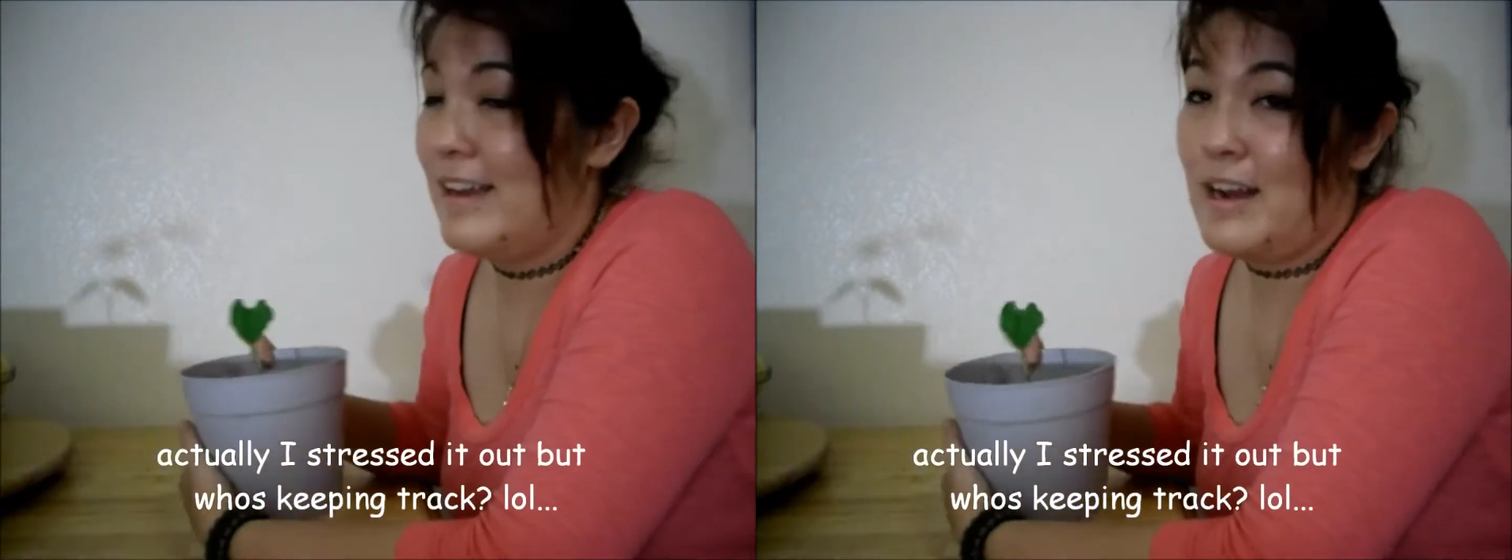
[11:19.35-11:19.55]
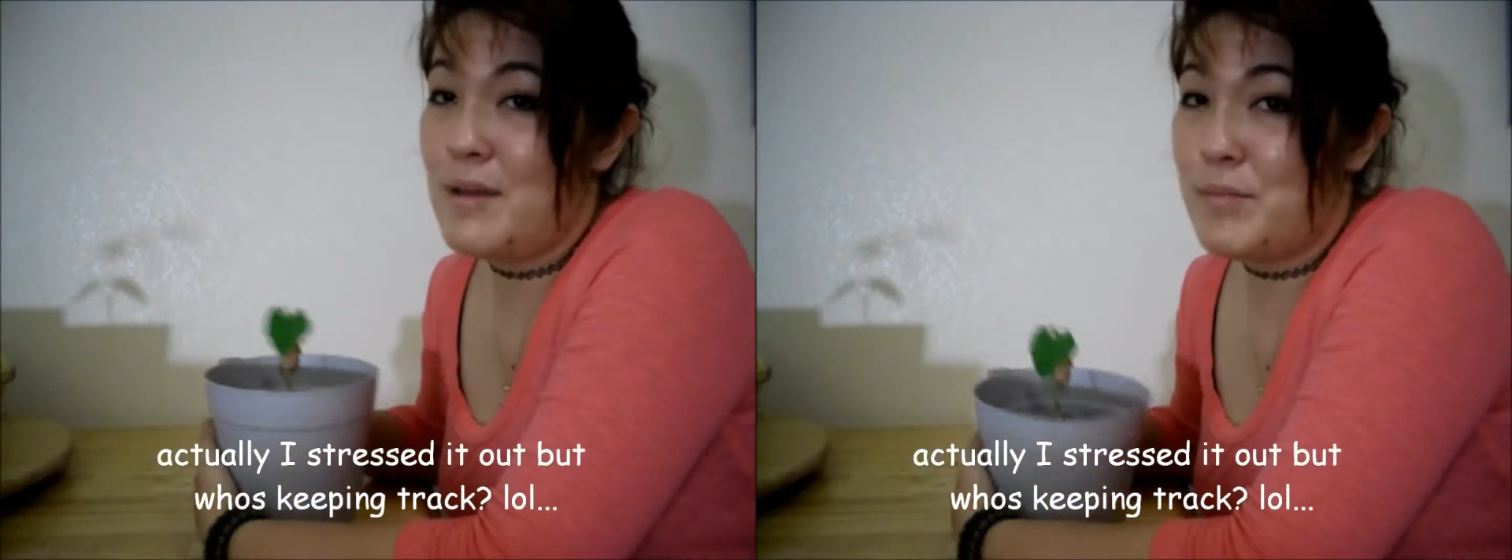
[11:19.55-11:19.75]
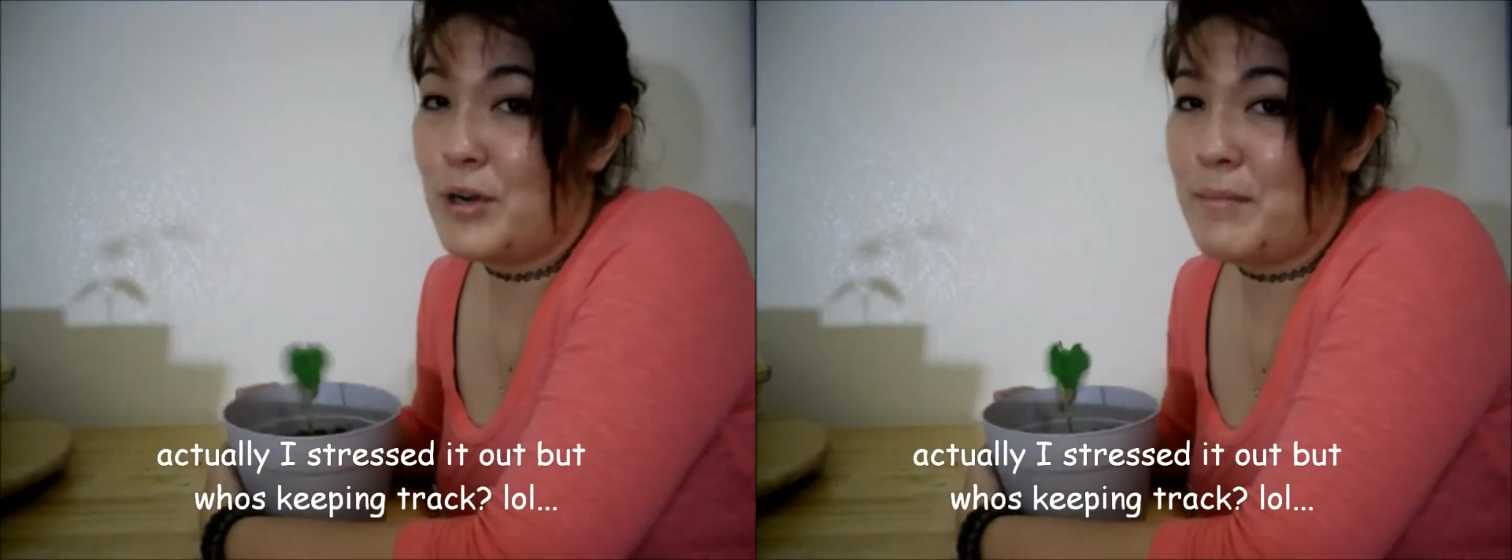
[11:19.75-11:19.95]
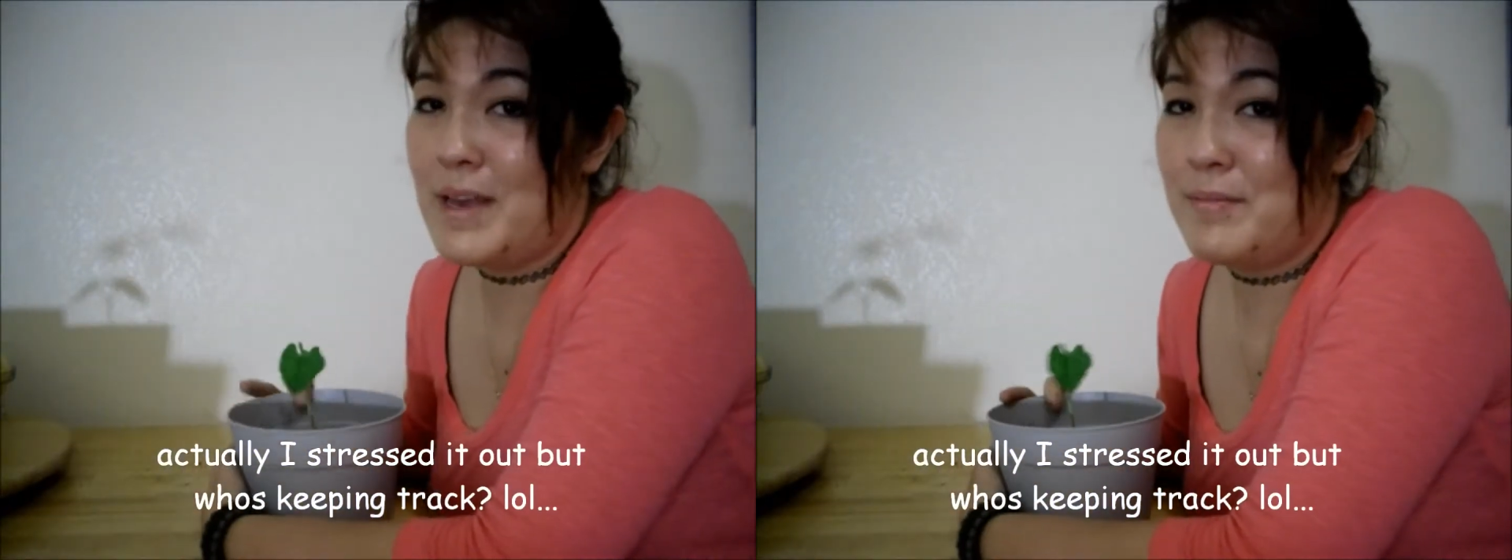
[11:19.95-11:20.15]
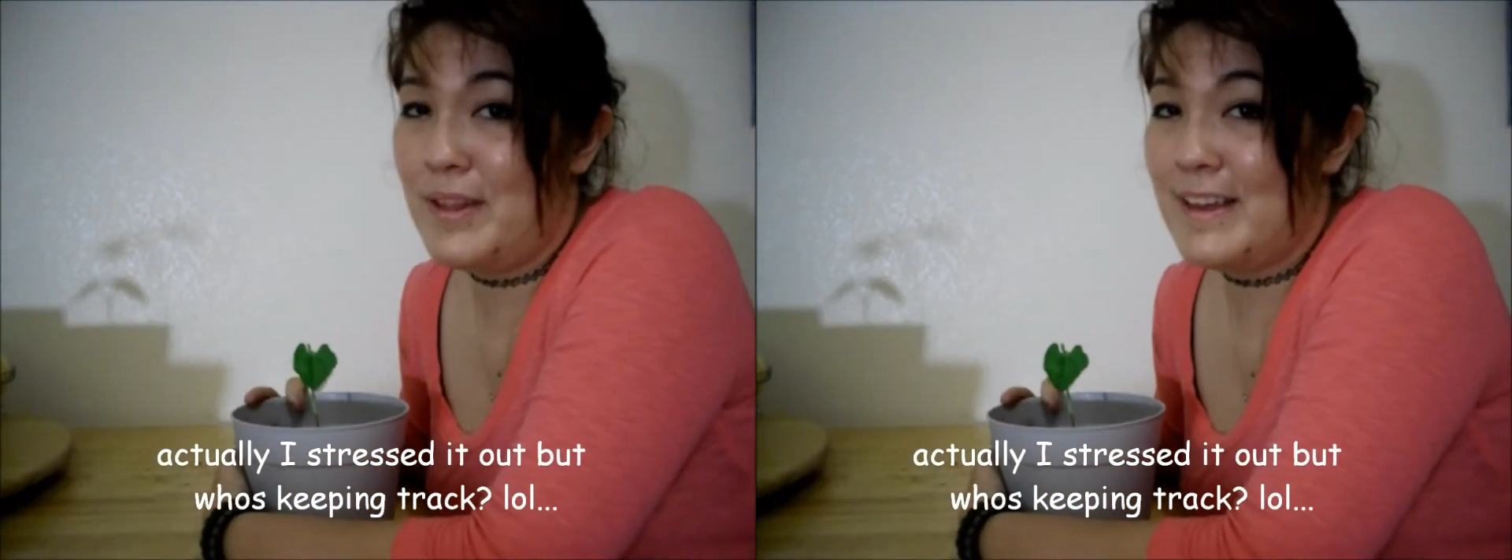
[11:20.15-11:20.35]
and I burnt
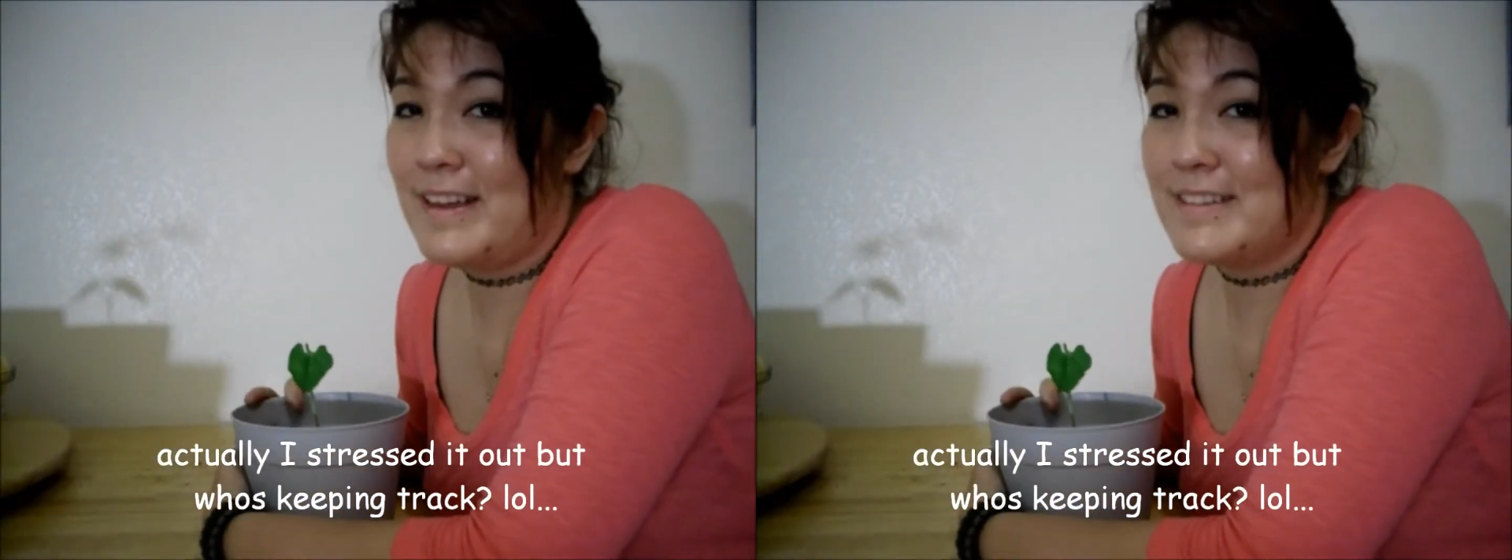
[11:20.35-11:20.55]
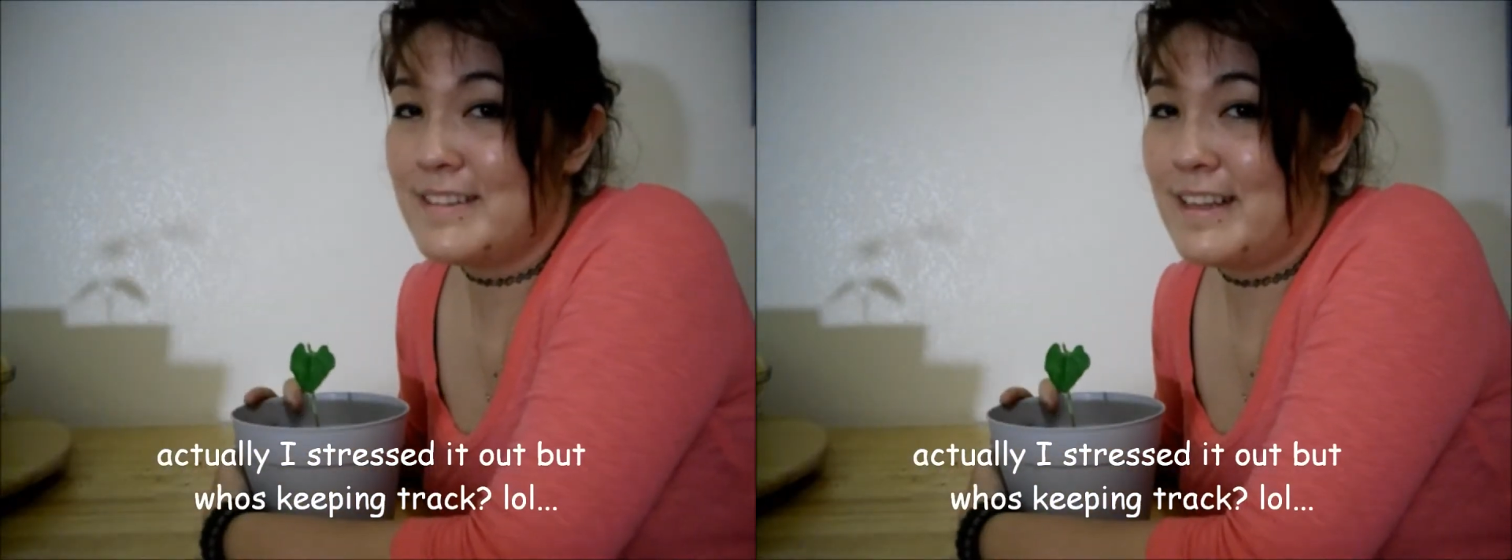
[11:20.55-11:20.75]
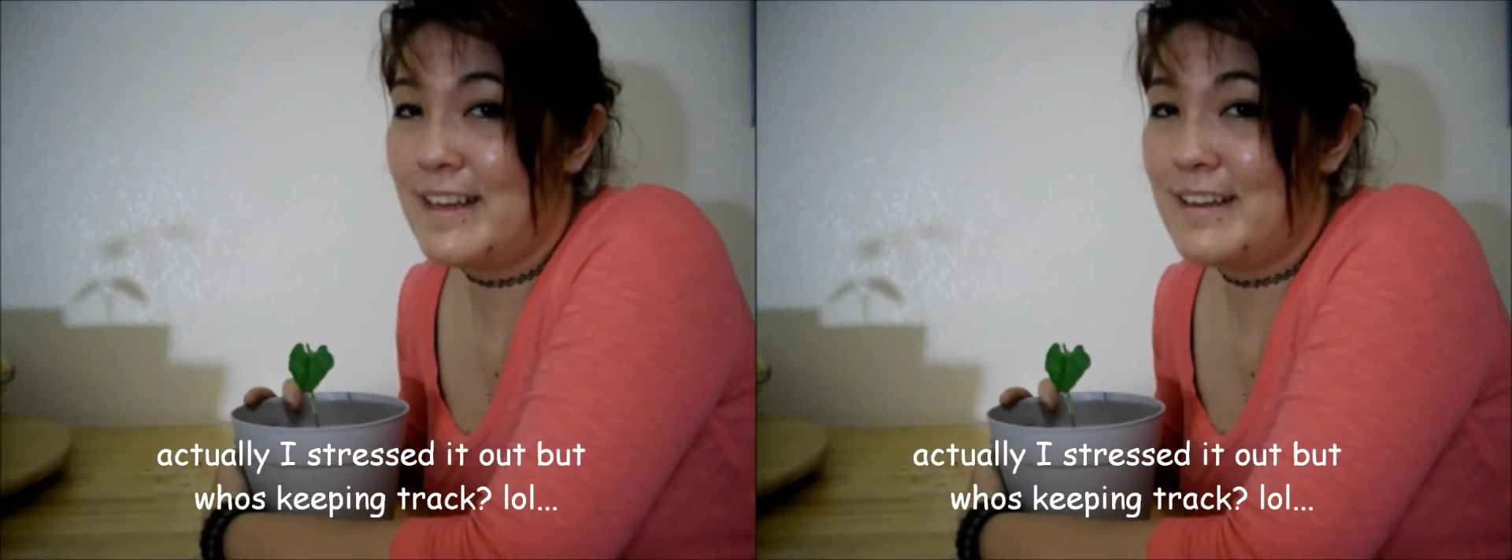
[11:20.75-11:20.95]
my plants.